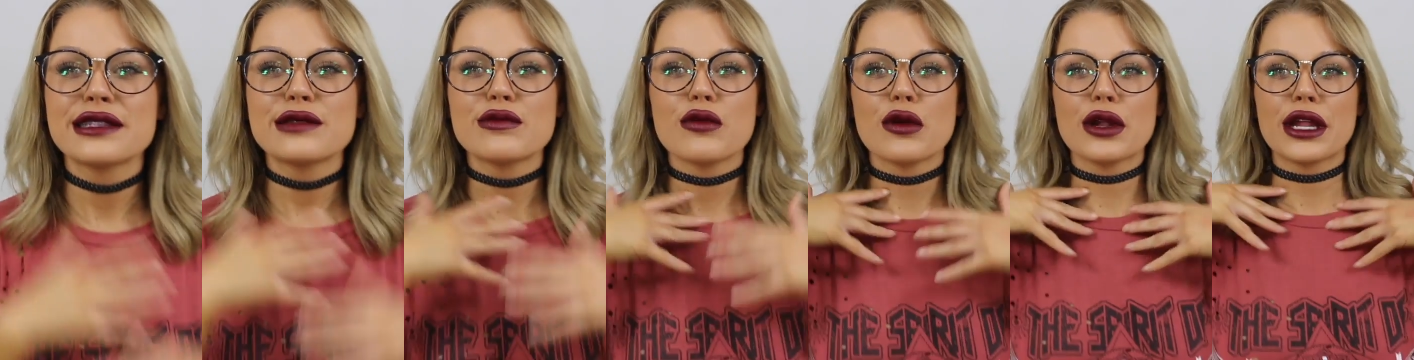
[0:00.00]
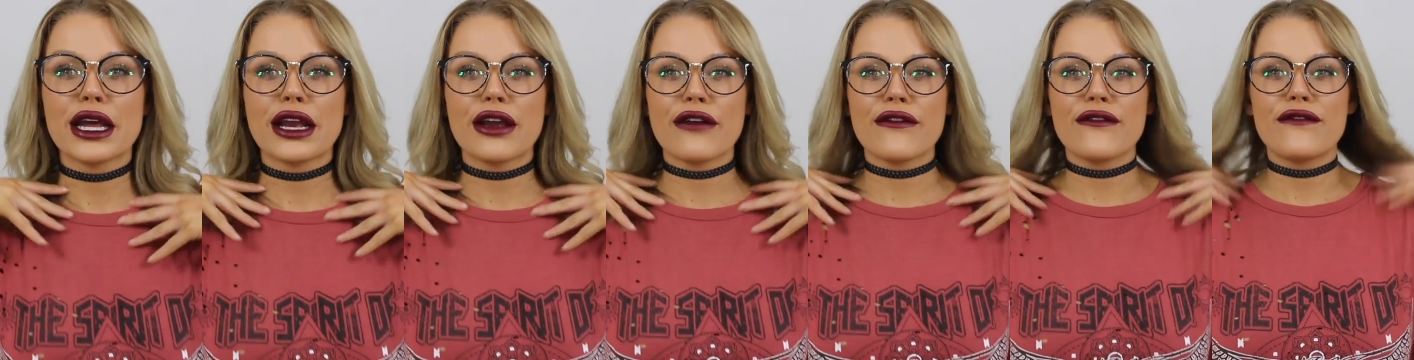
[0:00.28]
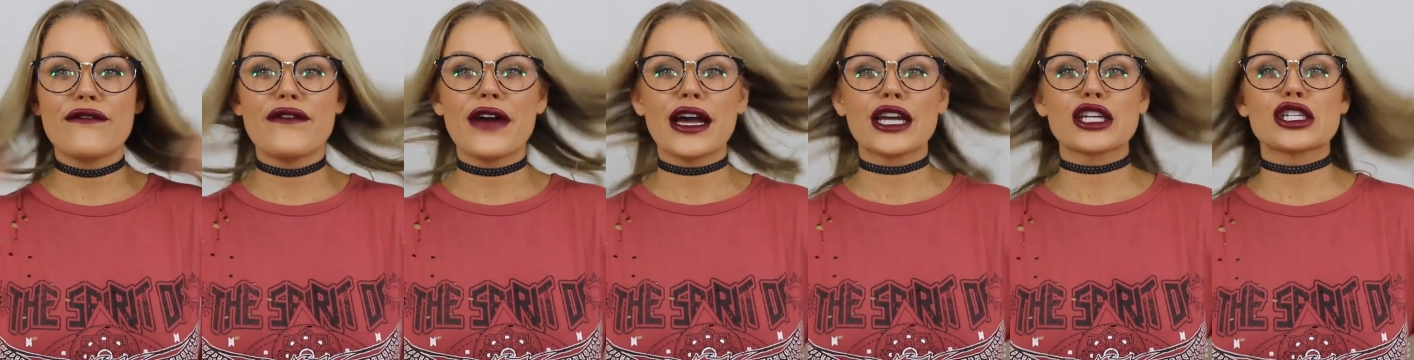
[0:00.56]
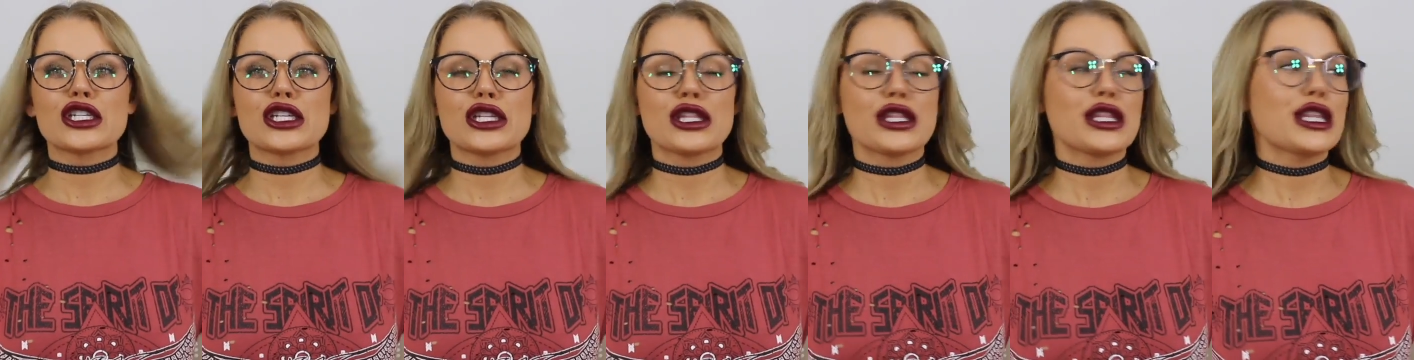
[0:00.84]
more like a
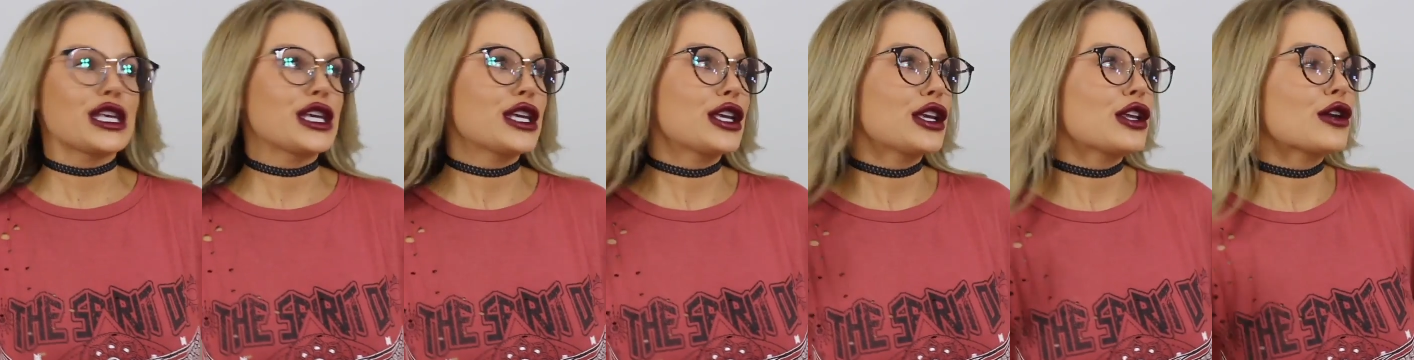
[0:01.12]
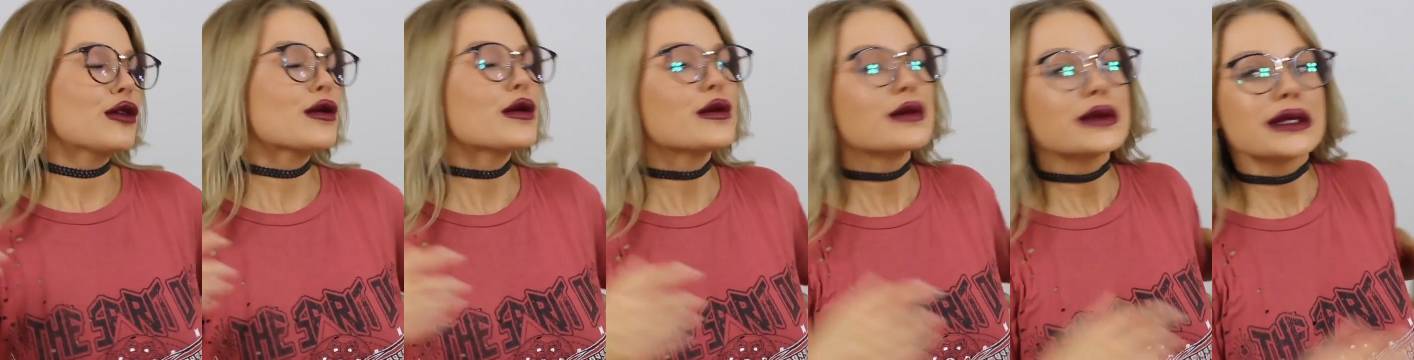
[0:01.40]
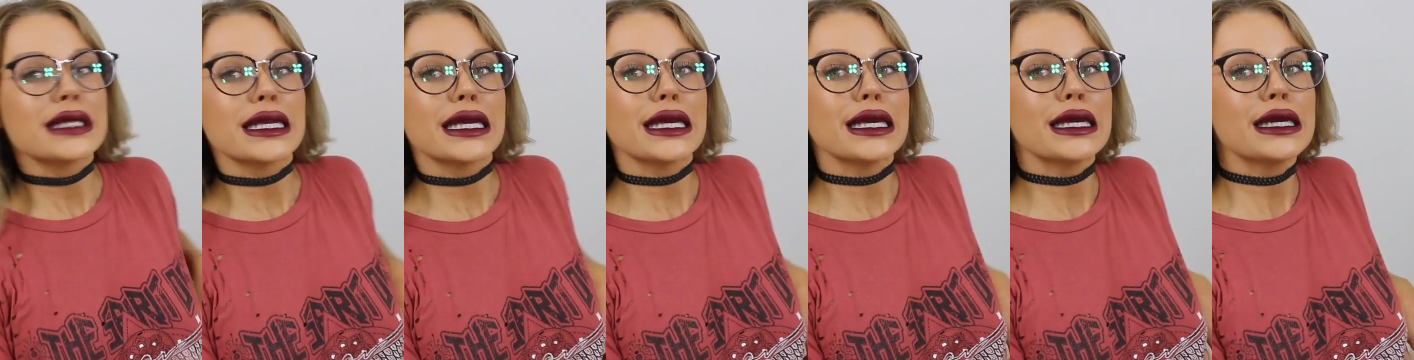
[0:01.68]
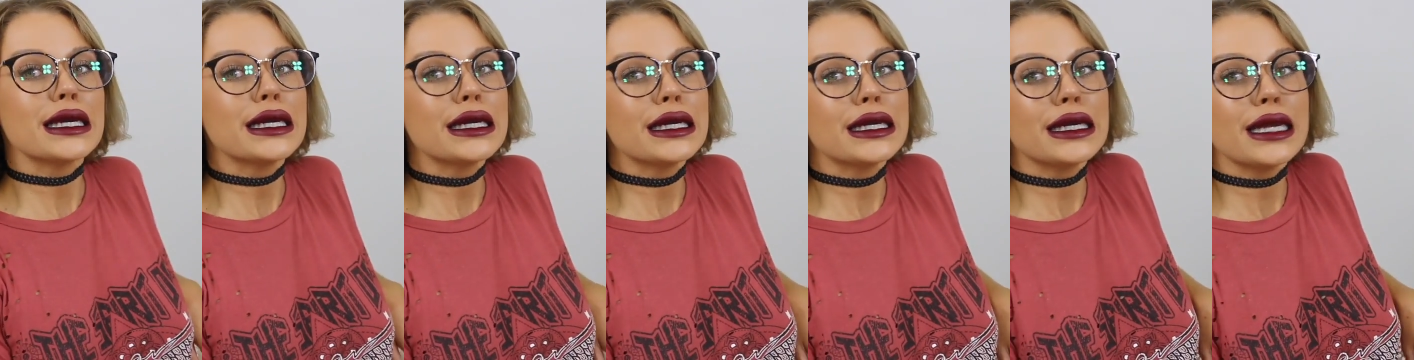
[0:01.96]
fashion thing, you know what I'm
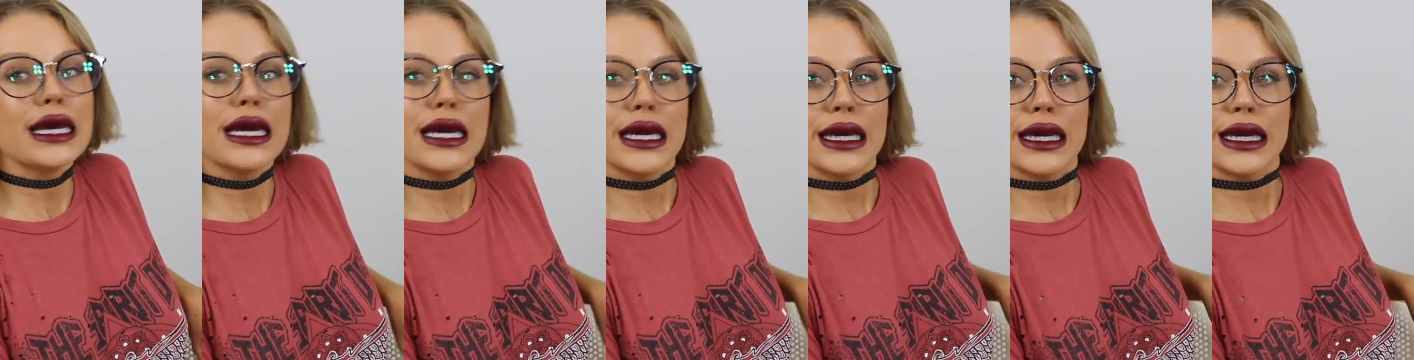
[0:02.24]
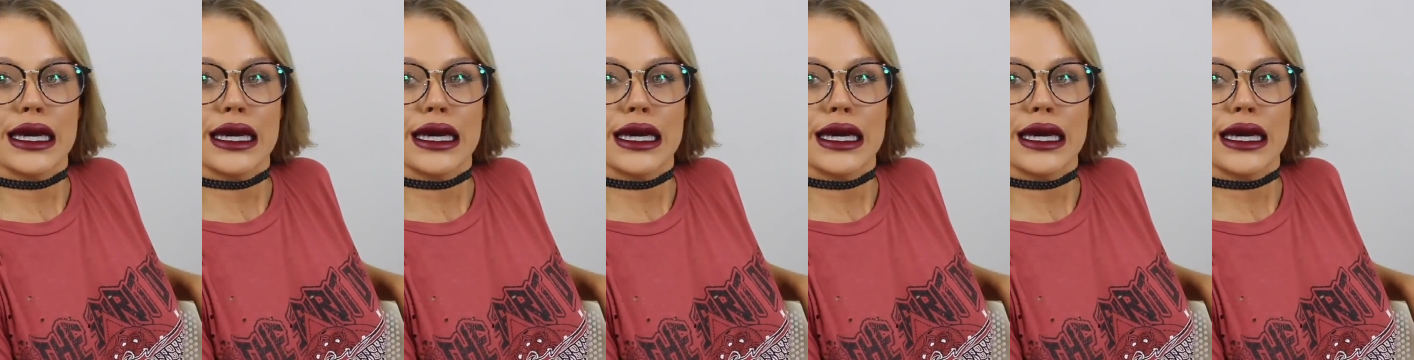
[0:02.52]
saying?